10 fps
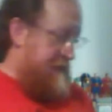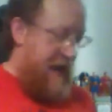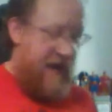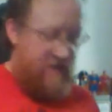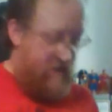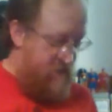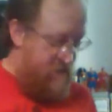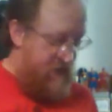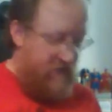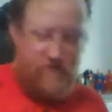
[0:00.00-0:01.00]
God, I love
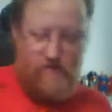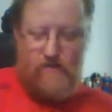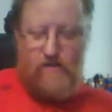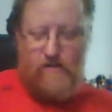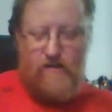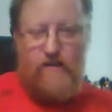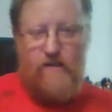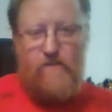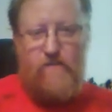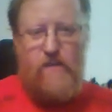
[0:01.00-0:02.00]
the Beatles. And
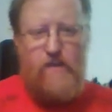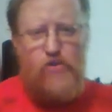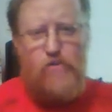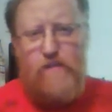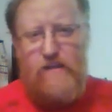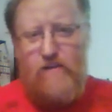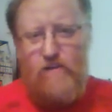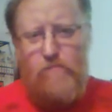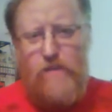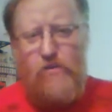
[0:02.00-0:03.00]
if any of you
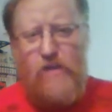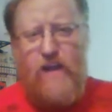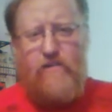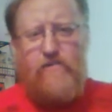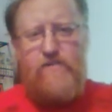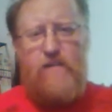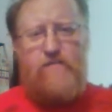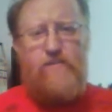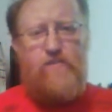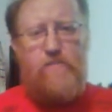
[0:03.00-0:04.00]
Beatle haters
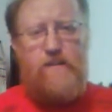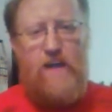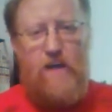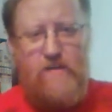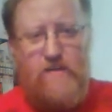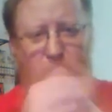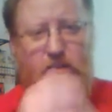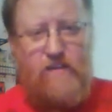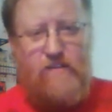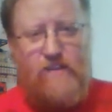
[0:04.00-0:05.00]
out there, don't be commenting
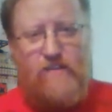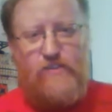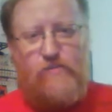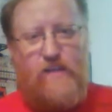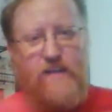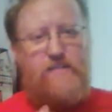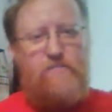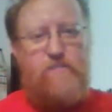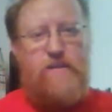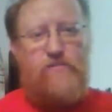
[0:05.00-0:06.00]
on my thing that you hate
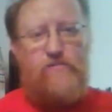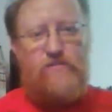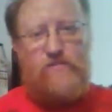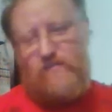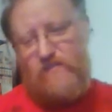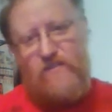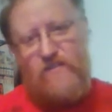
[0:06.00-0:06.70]
some Beatles.